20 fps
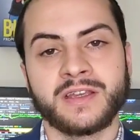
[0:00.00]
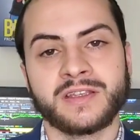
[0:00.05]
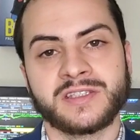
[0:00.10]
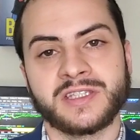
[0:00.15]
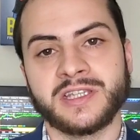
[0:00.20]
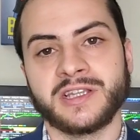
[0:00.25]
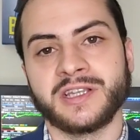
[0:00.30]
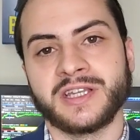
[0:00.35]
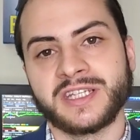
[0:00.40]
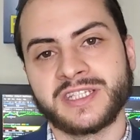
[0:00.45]

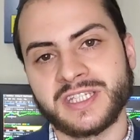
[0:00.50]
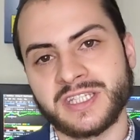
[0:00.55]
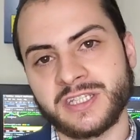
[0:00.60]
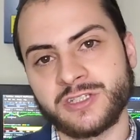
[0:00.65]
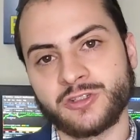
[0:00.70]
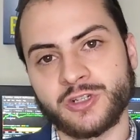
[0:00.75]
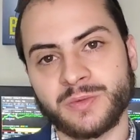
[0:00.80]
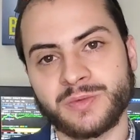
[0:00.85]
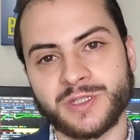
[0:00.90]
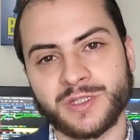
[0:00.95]
see the links in
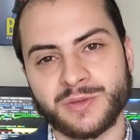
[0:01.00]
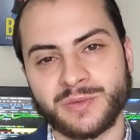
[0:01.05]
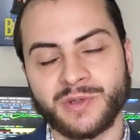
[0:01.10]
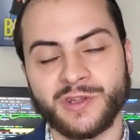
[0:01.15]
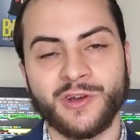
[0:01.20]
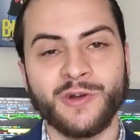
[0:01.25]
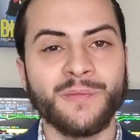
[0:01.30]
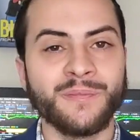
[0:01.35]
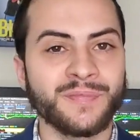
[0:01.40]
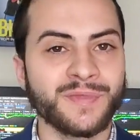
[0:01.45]
the descriptions
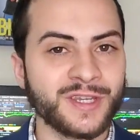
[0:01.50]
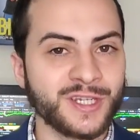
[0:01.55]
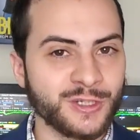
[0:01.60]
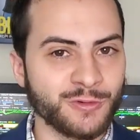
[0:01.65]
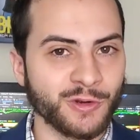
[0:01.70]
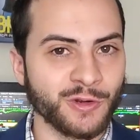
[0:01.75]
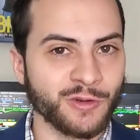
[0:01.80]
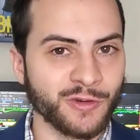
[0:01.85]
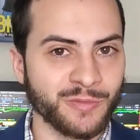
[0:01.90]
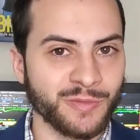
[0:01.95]
below
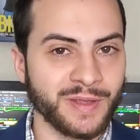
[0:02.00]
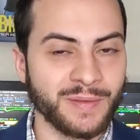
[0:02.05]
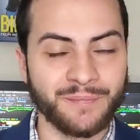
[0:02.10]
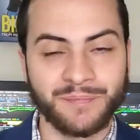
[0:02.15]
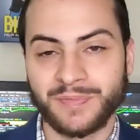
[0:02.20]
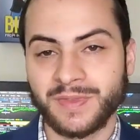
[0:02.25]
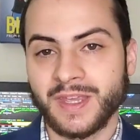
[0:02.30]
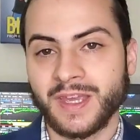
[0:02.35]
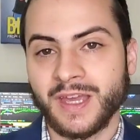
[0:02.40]
to work with me.